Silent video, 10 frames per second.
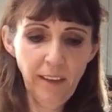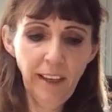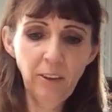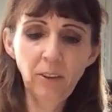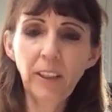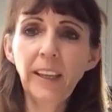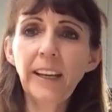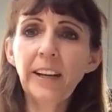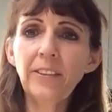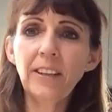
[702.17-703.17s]
get all the
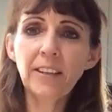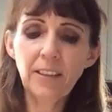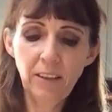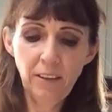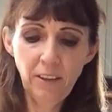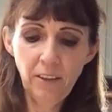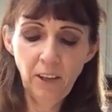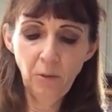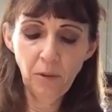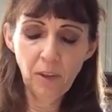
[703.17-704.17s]
areas that that
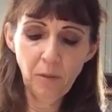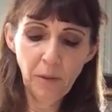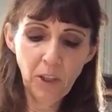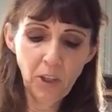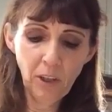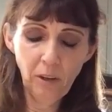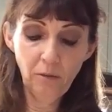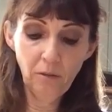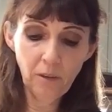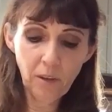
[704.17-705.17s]
you want to be
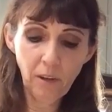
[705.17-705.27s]
shown.